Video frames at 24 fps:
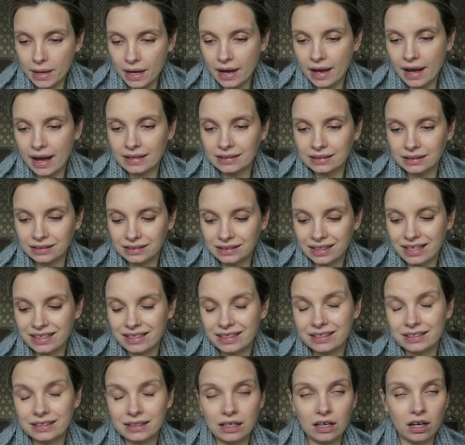but as I
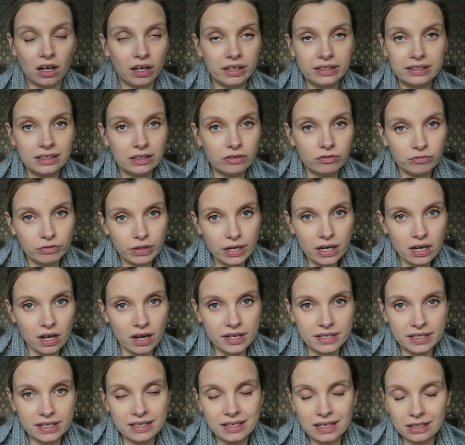said, I didn't
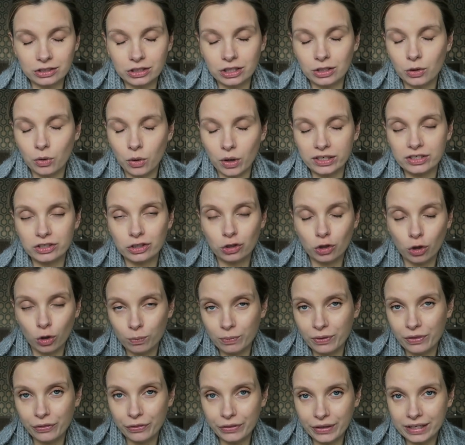realise it's actually quite a
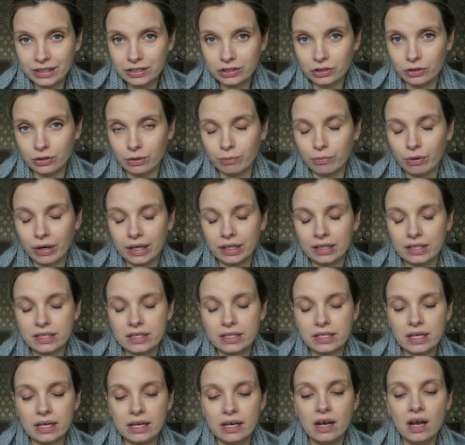common thing during
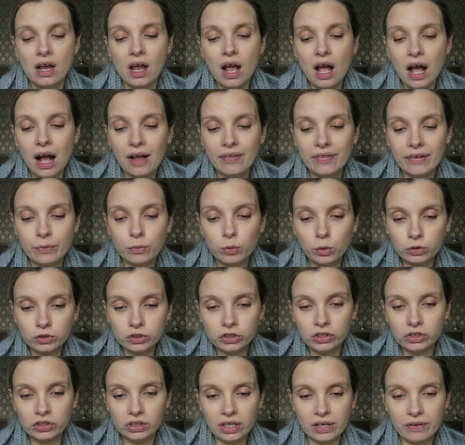pregnancy. And then
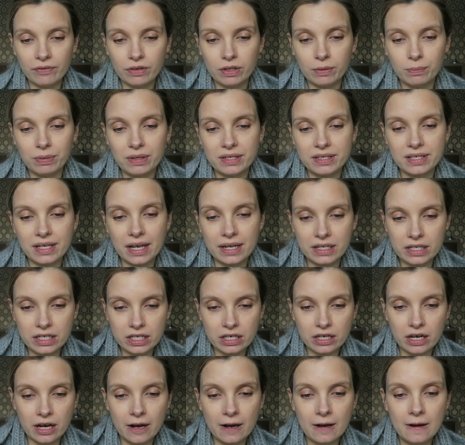once you deliver the
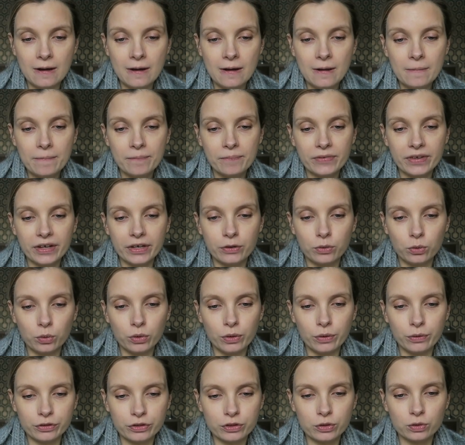placenta and all
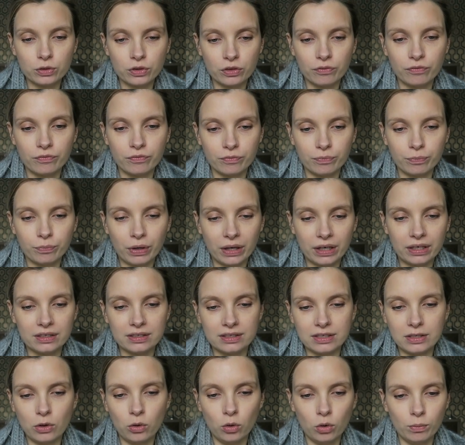those sort of
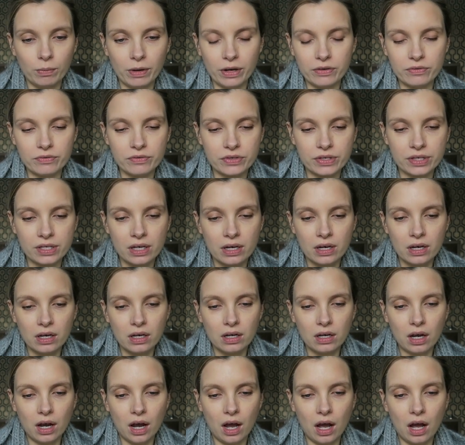pregnancy hormones
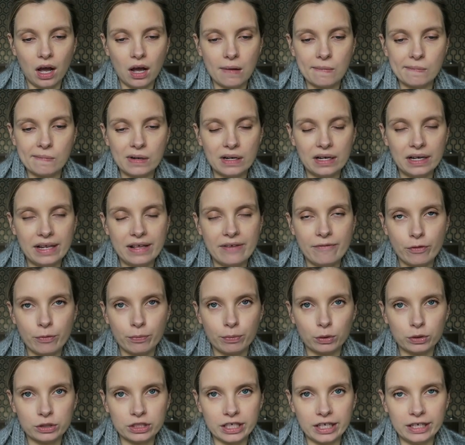leave your
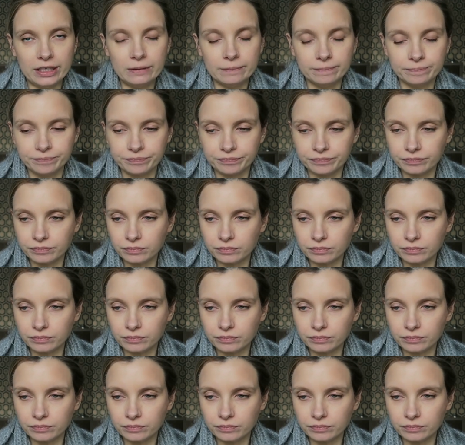body,